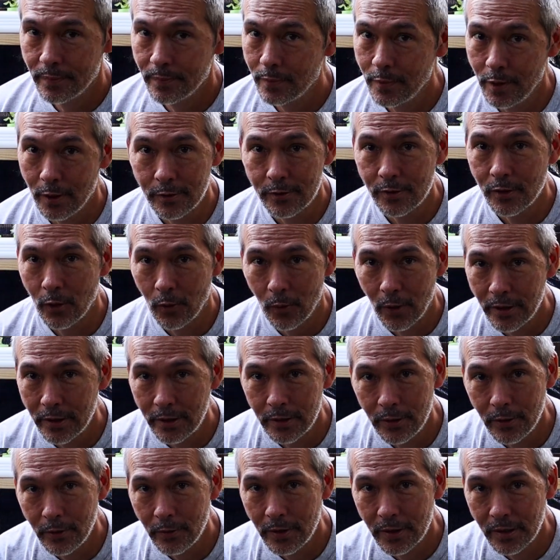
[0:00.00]
there's no way to
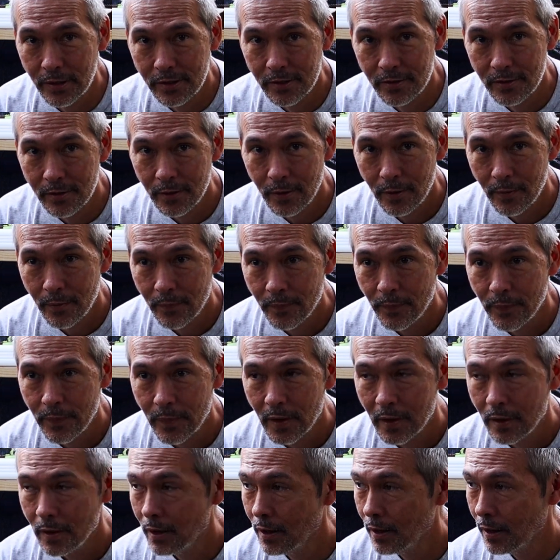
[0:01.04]
do this.
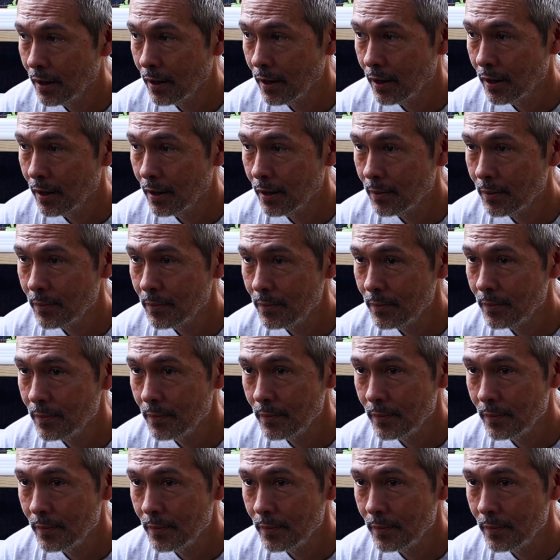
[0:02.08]
Um,